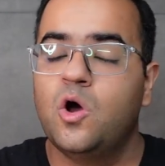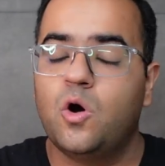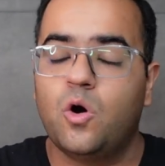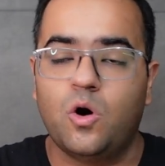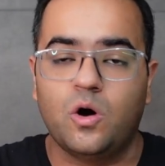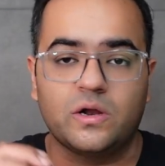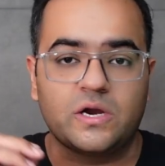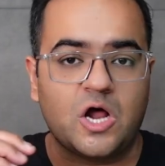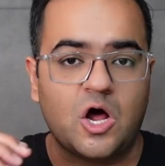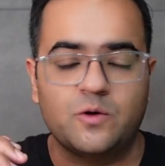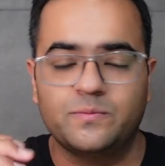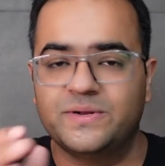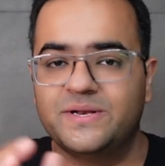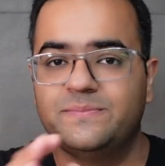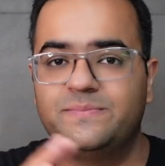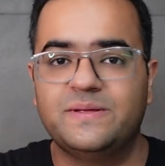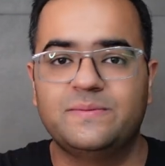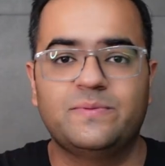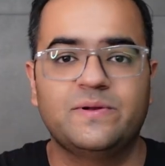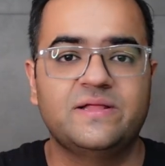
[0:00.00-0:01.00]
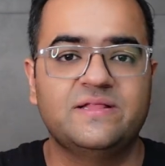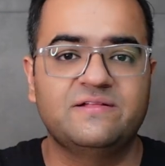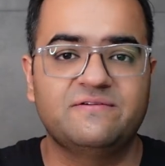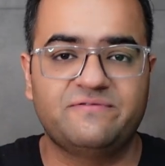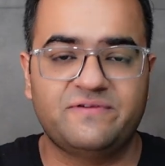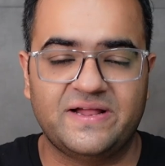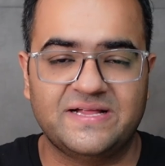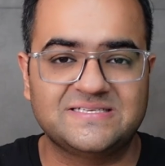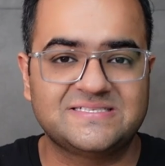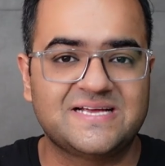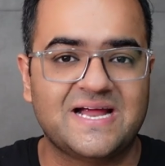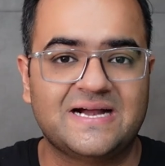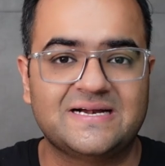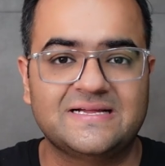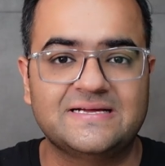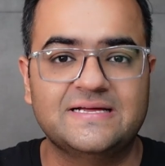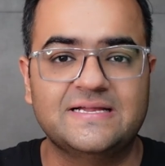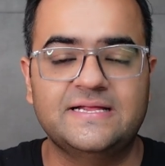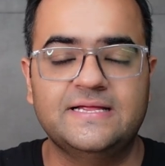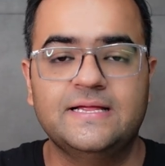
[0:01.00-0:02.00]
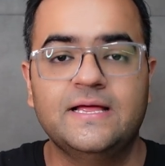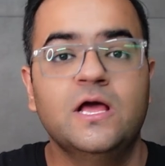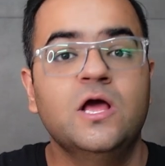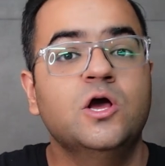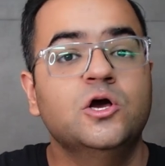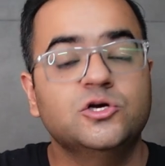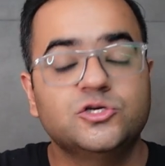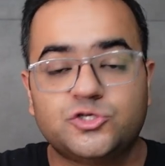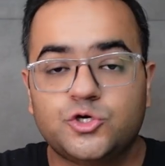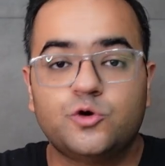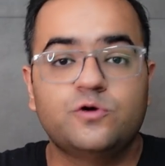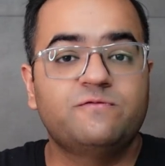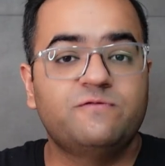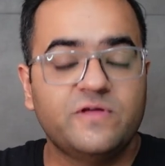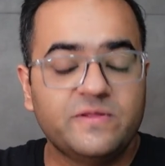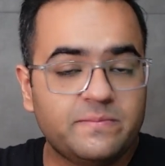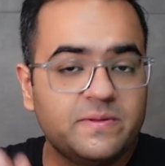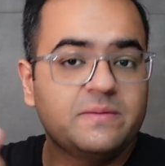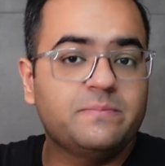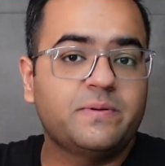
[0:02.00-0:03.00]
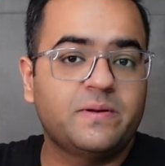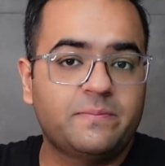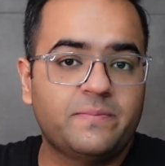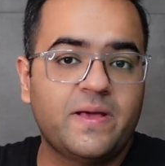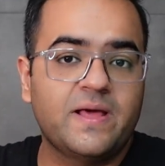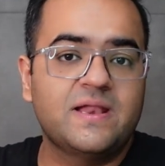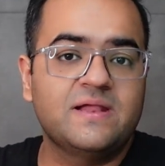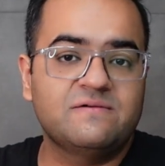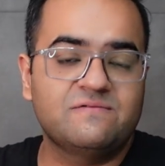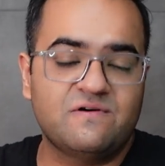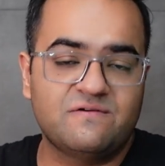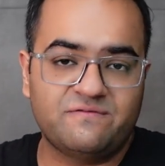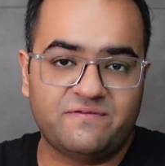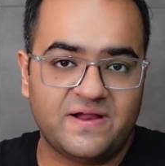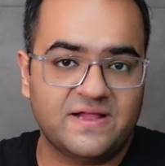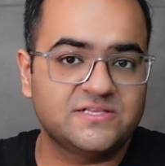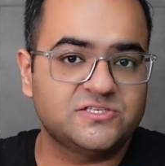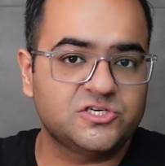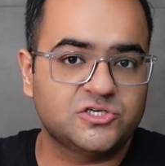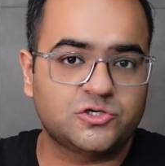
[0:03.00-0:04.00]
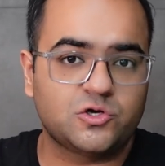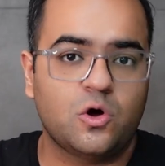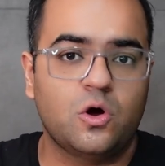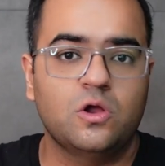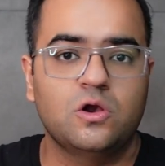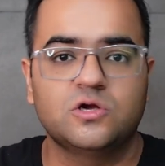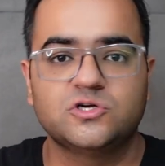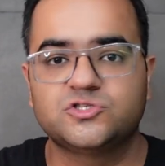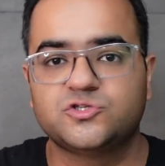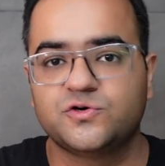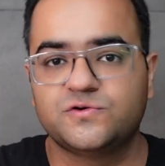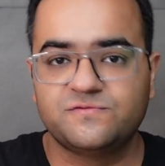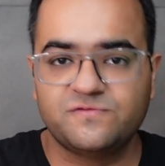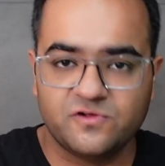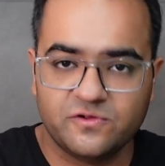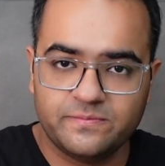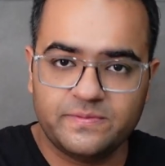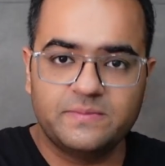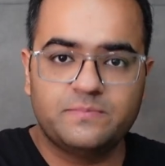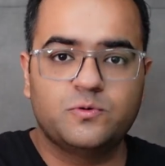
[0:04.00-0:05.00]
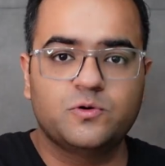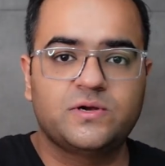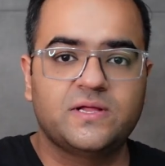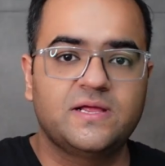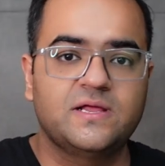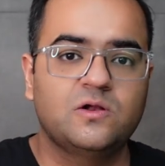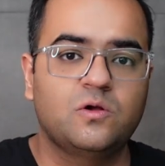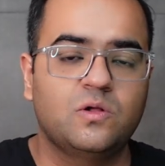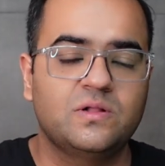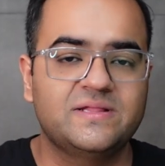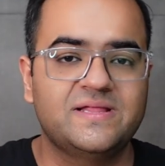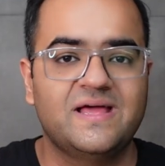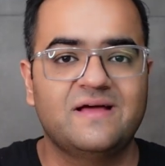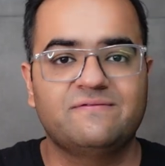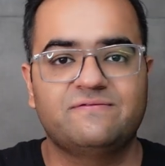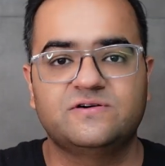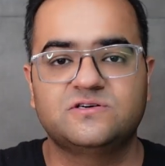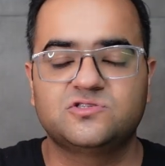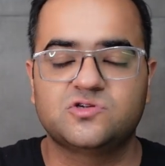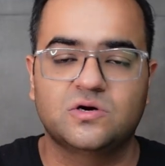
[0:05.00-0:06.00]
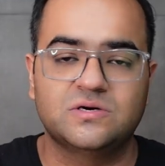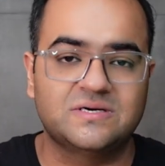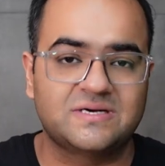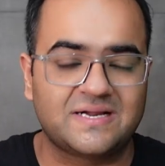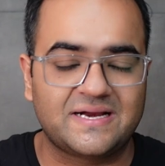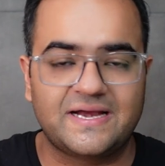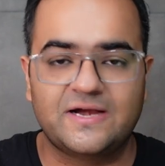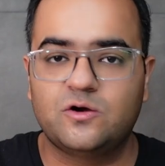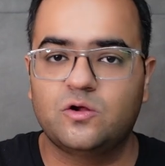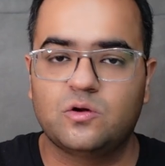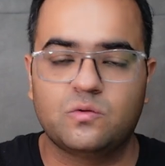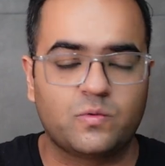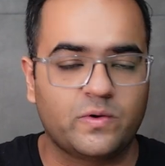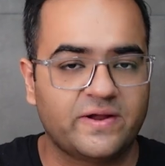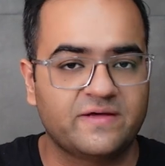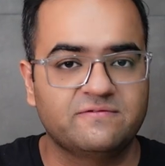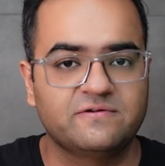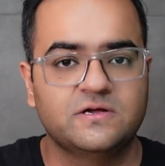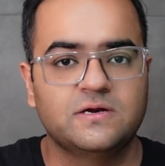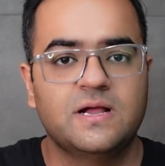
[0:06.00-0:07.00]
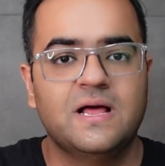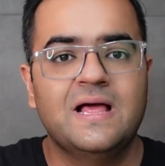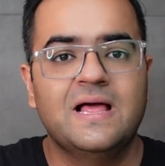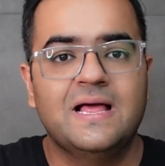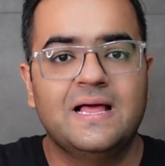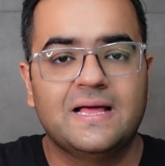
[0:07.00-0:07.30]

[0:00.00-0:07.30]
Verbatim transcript: or how many people in the French category, should we be preparing for French at all, or should we be putting in all the efforts on trade or whatever.